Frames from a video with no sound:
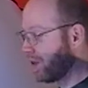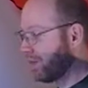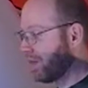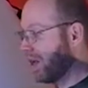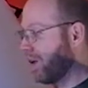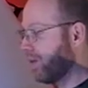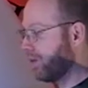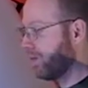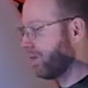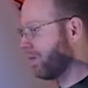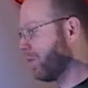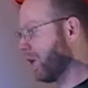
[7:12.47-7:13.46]
mount
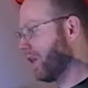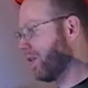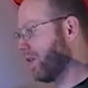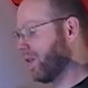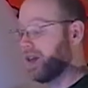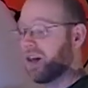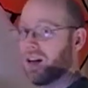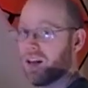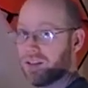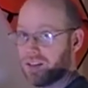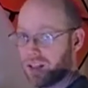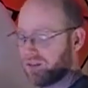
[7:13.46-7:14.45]
with a
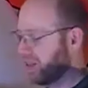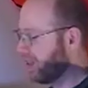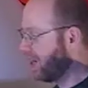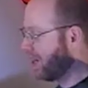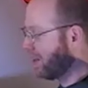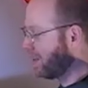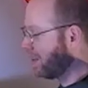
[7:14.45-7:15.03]
safety line.